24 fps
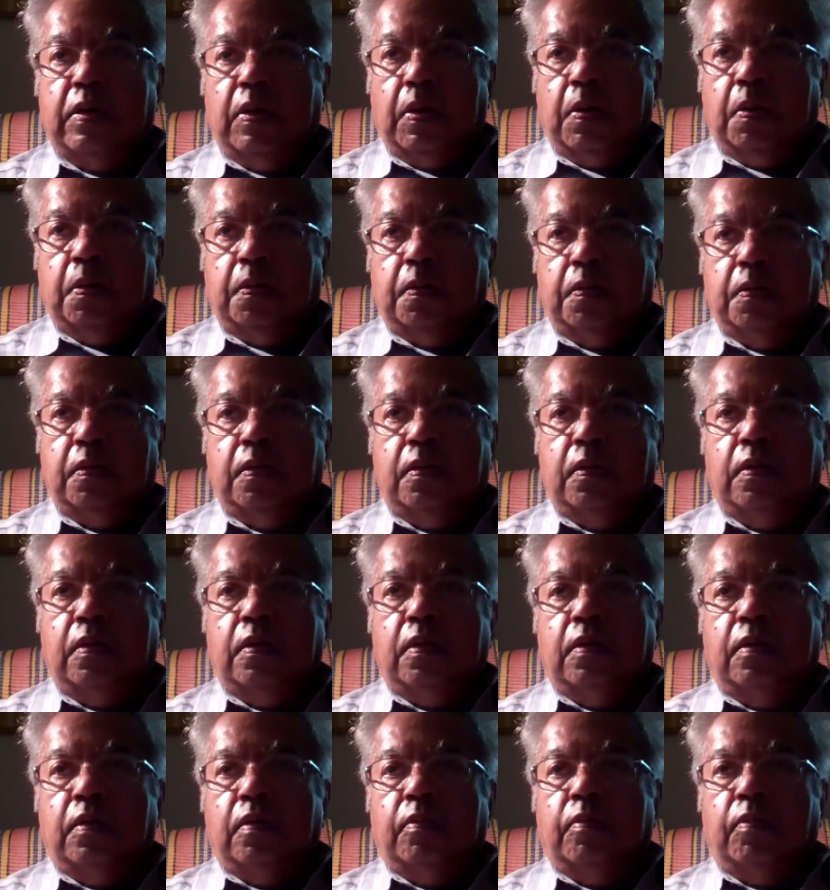no.
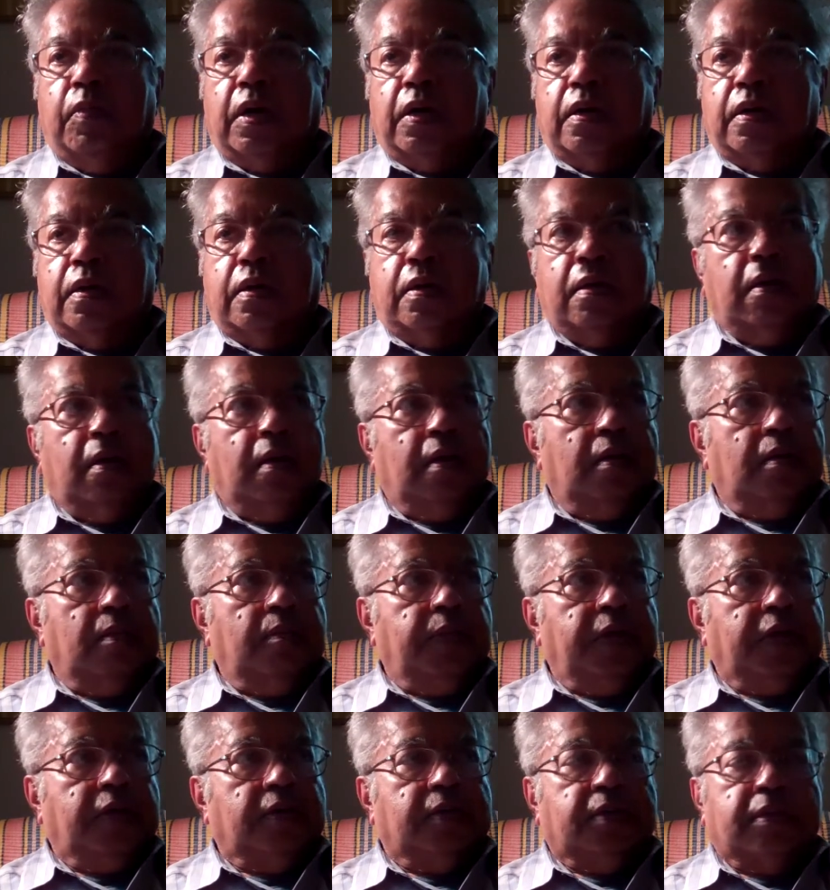But
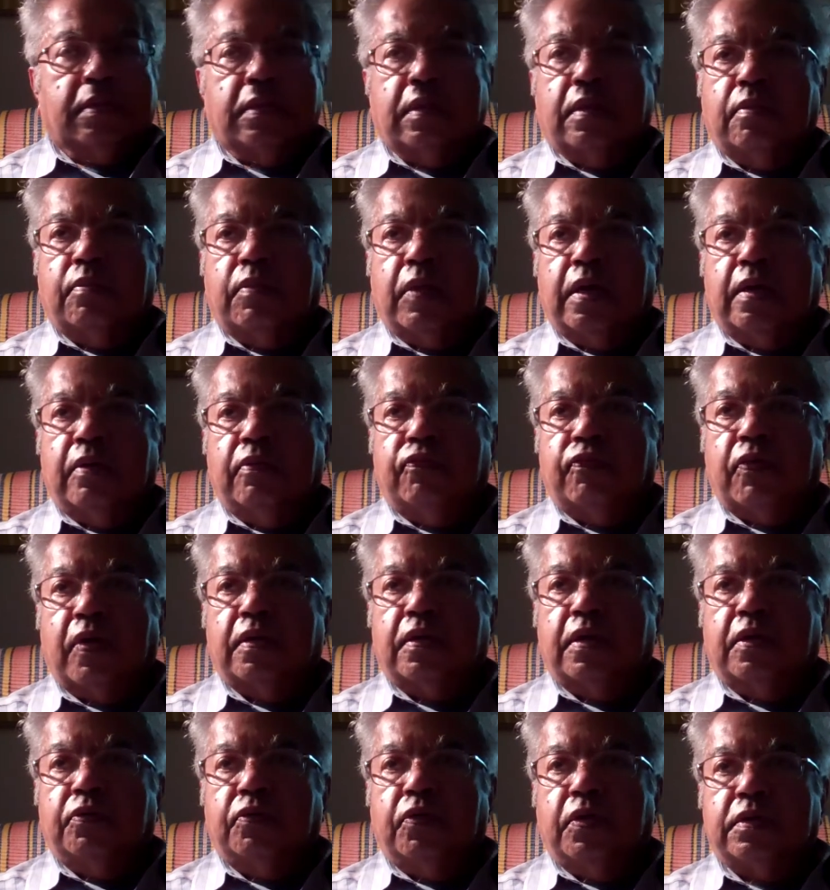because my
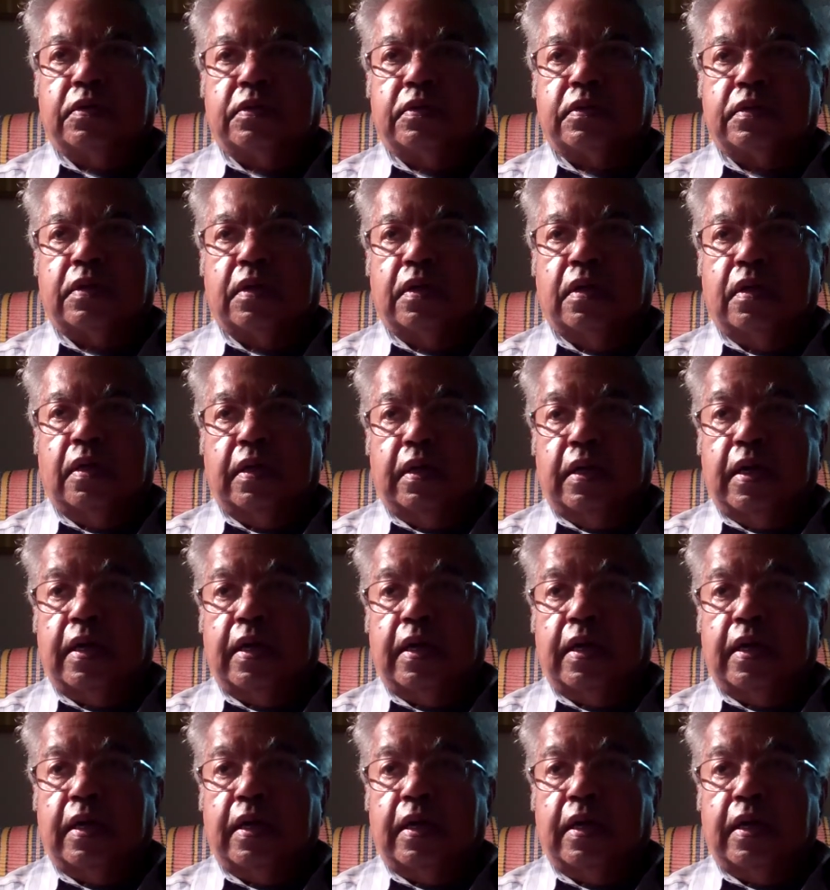father he